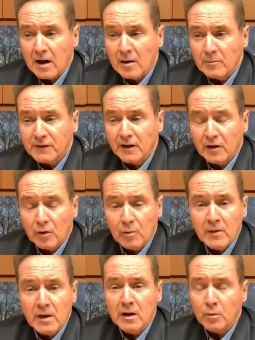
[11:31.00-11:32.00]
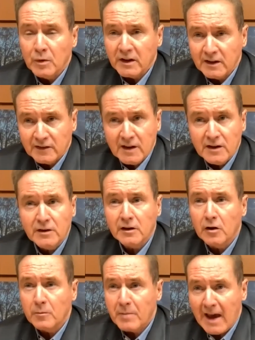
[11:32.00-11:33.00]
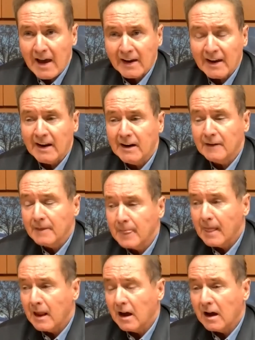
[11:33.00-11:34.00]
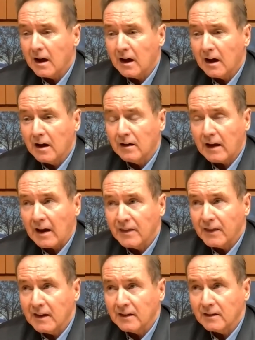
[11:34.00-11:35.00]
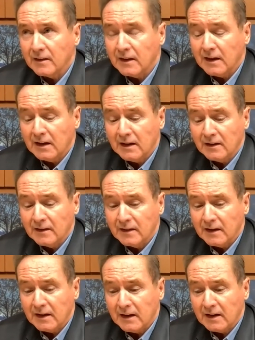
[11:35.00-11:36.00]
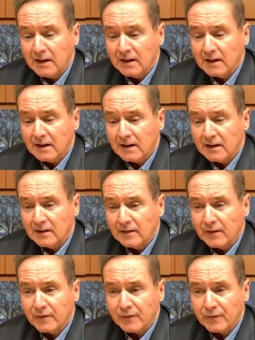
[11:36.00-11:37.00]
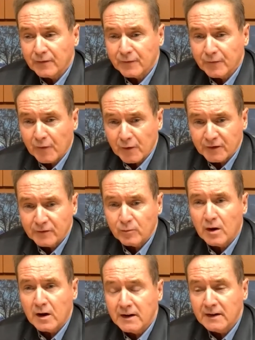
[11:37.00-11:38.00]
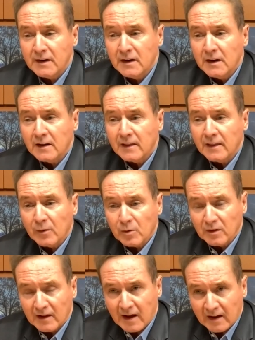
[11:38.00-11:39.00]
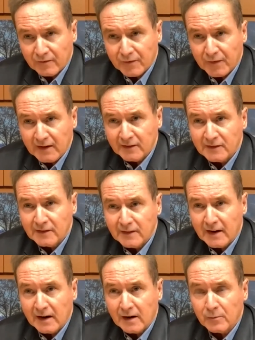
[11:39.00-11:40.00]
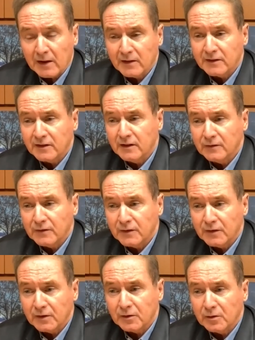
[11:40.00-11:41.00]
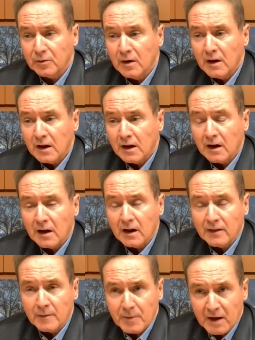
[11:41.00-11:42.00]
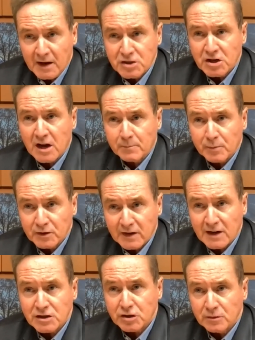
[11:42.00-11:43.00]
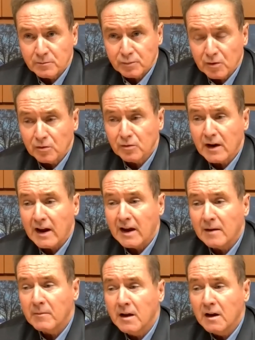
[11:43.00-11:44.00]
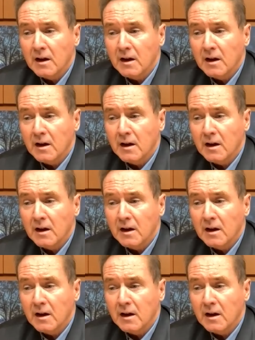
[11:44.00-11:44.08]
So we continue to go back at it. I think the first one, there were a lot of things in there relative to the Paycheck Protection Program,